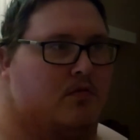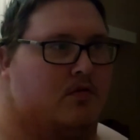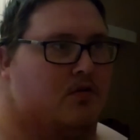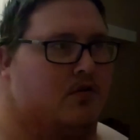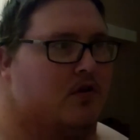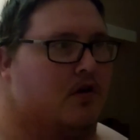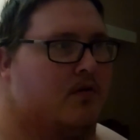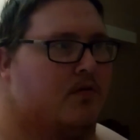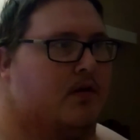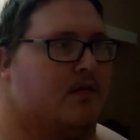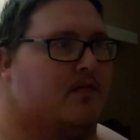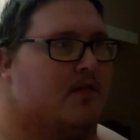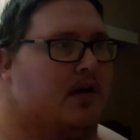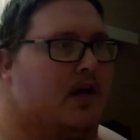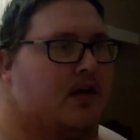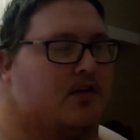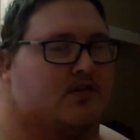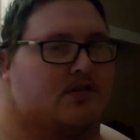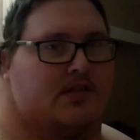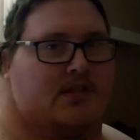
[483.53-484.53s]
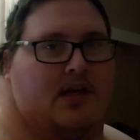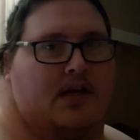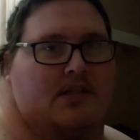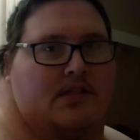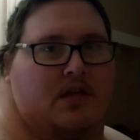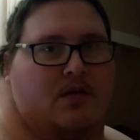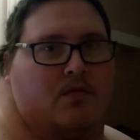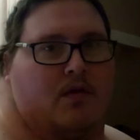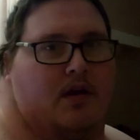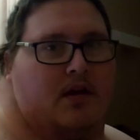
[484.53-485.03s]
you know, even
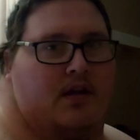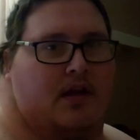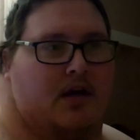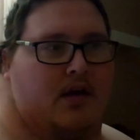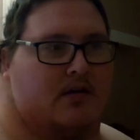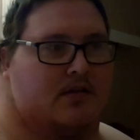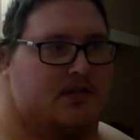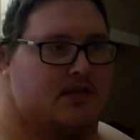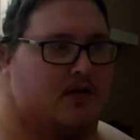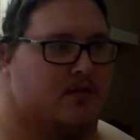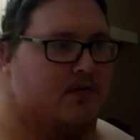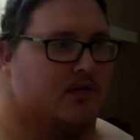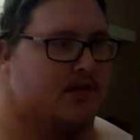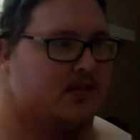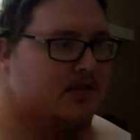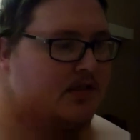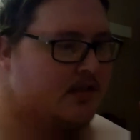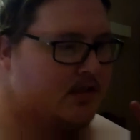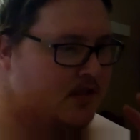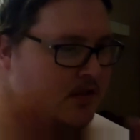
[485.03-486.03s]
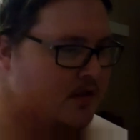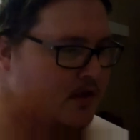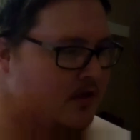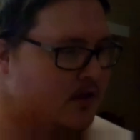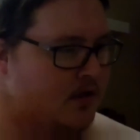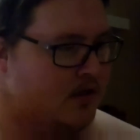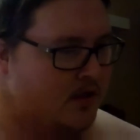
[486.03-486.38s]
exercising right now. So it's,